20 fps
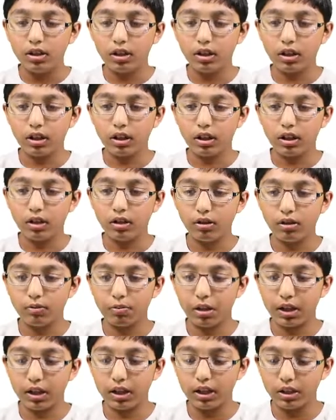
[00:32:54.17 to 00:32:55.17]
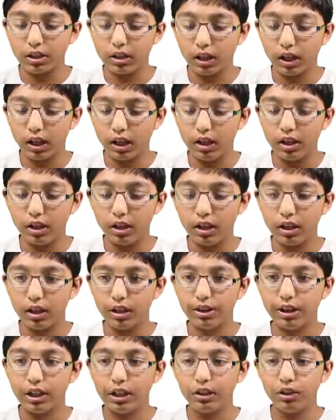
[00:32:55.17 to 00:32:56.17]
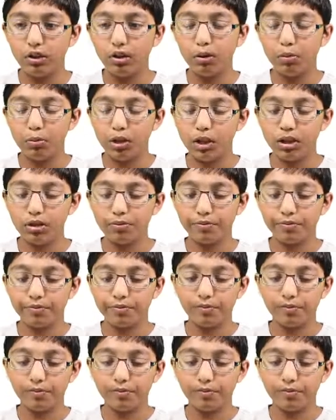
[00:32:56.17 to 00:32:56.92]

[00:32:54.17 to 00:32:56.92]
and then close brackets again, and then comma,